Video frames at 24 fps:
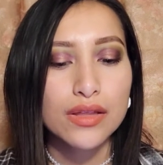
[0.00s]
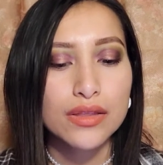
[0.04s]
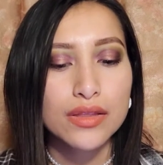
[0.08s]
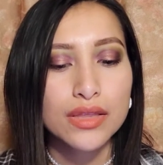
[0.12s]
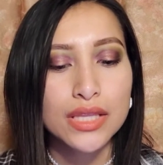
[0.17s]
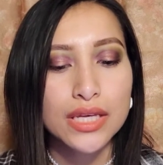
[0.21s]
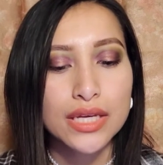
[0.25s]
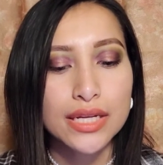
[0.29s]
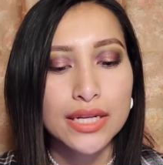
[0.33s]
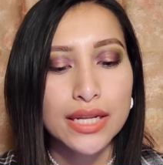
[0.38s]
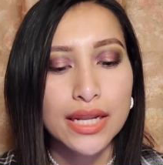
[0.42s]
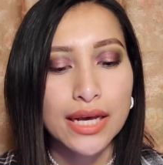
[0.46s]

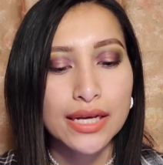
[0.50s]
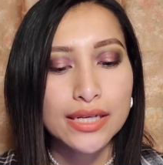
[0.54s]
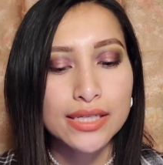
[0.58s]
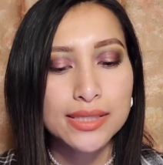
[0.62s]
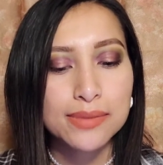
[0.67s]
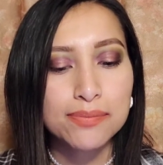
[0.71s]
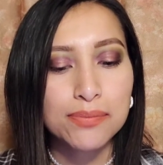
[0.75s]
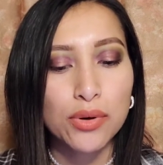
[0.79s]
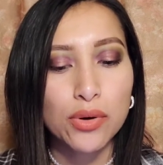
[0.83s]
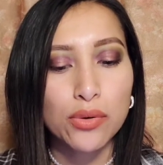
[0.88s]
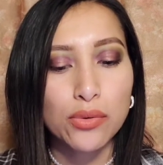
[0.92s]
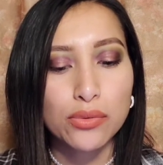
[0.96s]
The
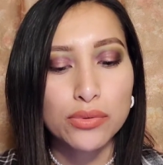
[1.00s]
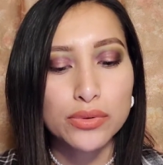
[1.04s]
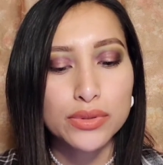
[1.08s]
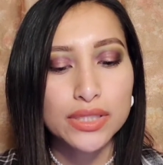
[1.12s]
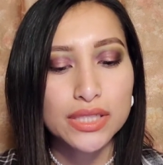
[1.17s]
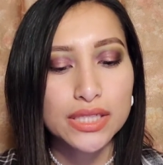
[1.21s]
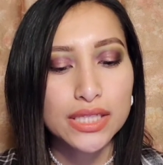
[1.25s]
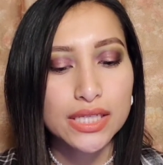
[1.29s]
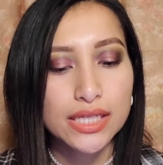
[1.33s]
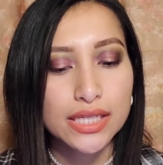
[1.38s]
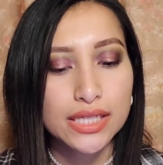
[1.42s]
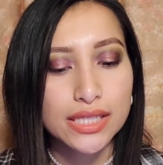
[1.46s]
next
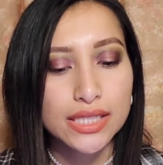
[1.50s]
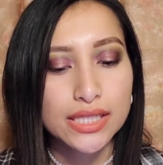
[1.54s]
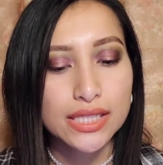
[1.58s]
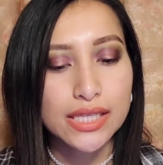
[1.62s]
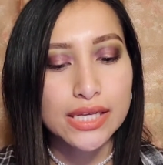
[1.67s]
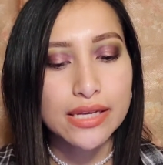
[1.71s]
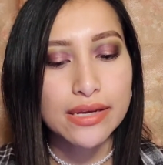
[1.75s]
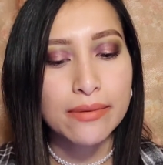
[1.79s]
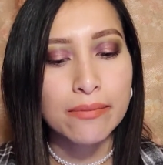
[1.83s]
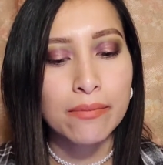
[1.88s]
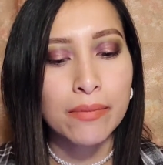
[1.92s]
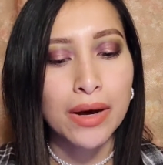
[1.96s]
post is
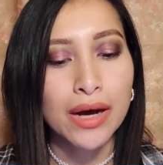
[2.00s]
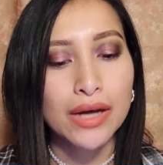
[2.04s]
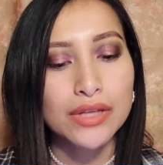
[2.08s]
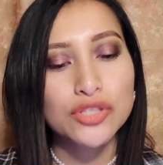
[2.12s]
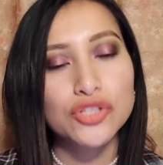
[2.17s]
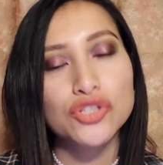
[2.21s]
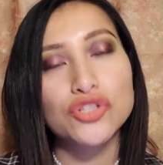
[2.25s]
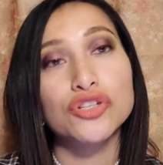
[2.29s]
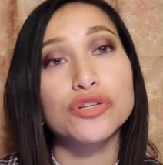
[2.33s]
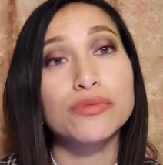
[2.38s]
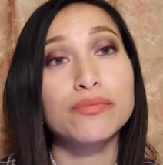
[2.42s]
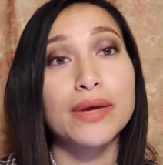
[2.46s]
the
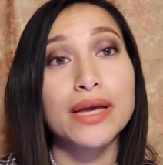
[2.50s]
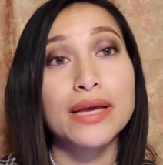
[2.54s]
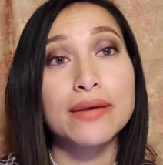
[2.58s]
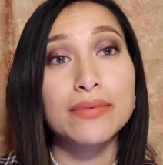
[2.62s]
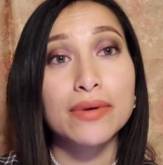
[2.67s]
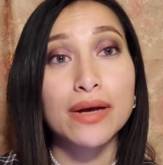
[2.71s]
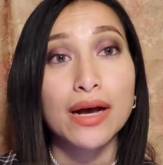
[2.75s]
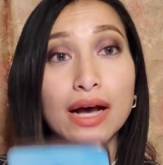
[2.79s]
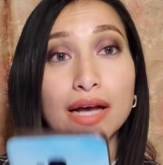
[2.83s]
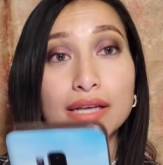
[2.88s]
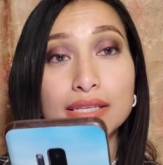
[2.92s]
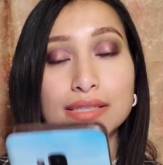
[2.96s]
Monsterbabe
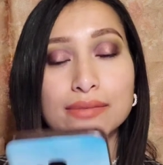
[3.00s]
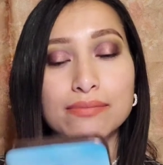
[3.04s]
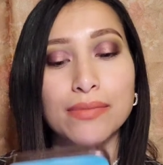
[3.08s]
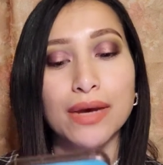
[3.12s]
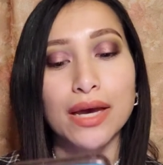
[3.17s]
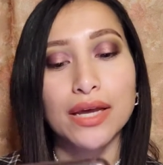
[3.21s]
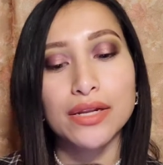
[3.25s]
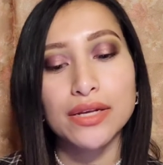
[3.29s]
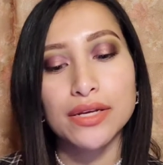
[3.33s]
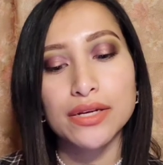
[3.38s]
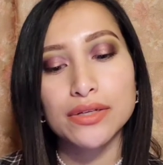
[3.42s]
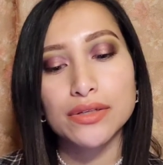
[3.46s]

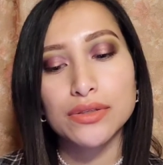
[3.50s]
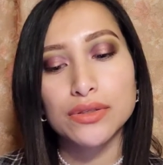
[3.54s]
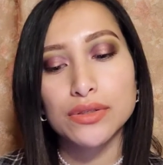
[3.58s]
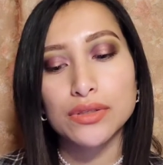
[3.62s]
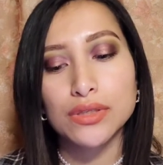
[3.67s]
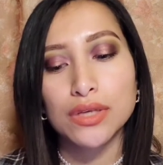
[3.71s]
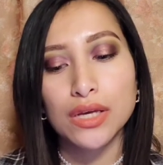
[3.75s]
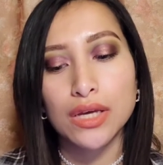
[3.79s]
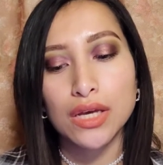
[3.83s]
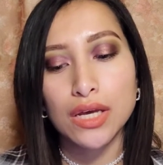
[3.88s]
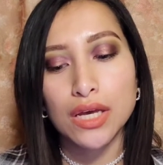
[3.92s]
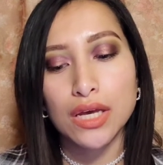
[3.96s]
Cosmetics.
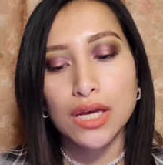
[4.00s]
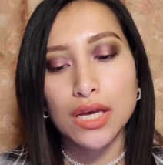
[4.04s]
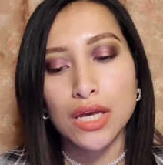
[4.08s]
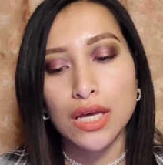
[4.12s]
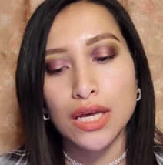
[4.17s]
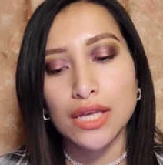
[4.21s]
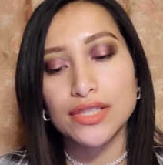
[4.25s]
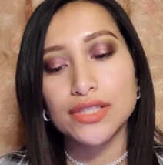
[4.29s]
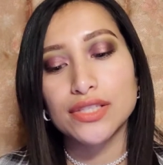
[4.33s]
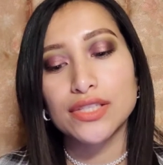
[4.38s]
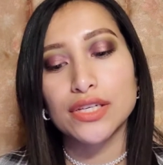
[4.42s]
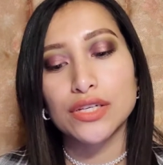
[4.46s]

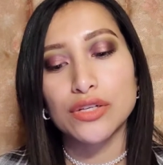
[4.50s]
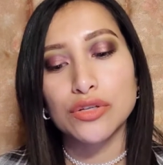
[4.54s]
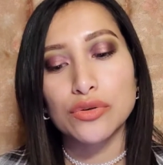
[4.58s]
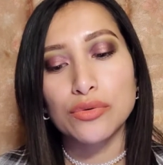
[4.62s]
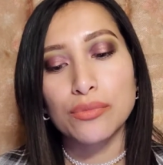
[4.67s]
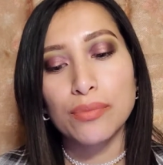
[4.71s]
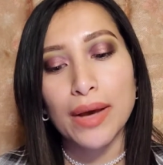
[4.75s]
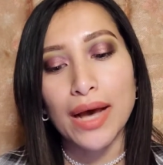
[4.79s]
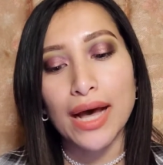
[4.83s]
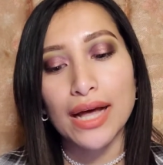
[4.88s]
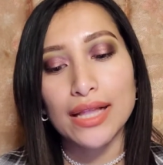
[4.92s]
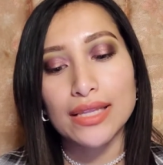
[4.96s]
It's a new
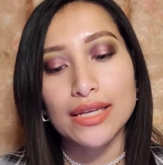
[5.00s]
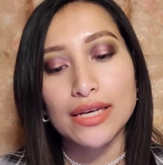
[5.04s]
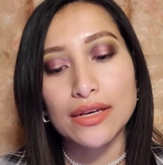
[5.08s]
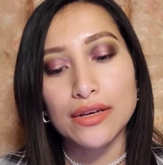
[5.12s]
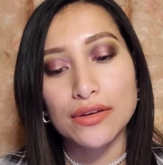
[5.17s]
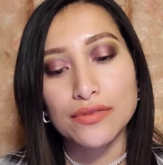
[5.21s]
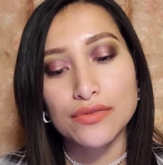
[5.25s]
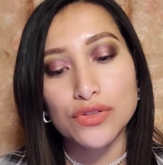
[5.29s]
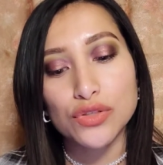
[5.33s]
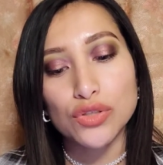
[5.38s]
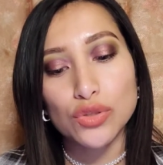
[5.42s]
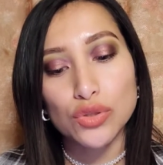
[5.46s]
palette
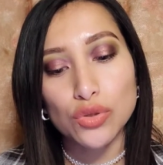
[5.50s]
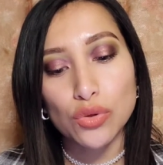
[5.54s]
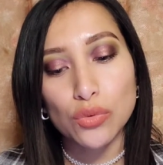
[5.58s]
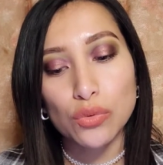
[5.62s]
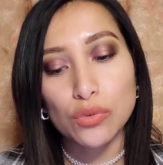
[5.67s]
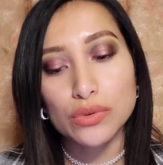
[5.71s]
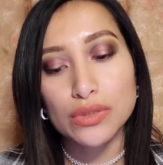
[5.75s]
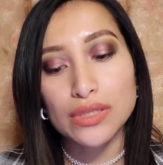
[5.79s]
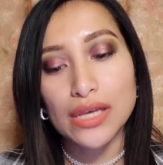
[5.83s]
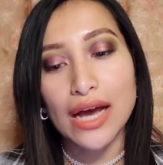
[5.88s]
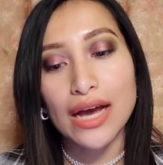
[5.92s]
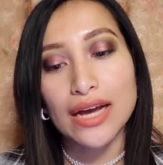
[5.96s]
of
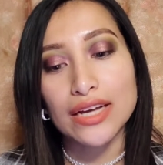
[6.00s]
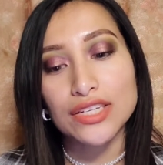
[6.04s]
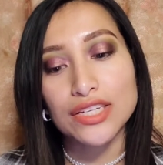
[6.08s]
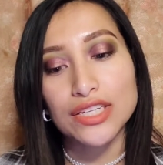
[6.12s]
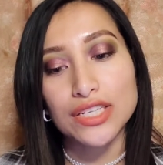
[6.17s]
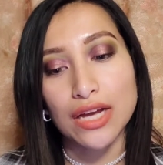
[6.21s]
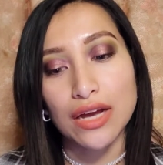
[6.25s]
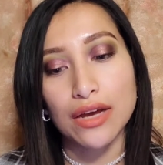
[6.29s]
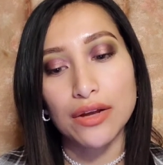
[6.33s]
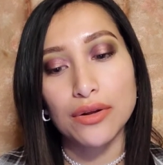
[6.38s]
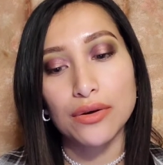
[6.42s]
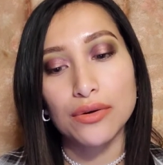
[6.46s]
Souls
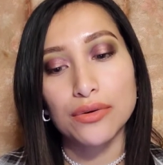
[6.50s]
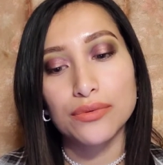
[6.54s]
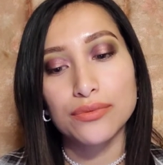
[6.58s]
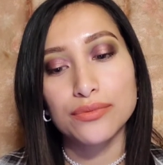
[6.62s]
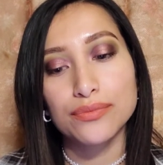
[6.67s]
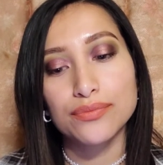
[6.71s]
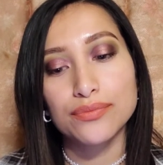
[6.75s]
eyeshadow.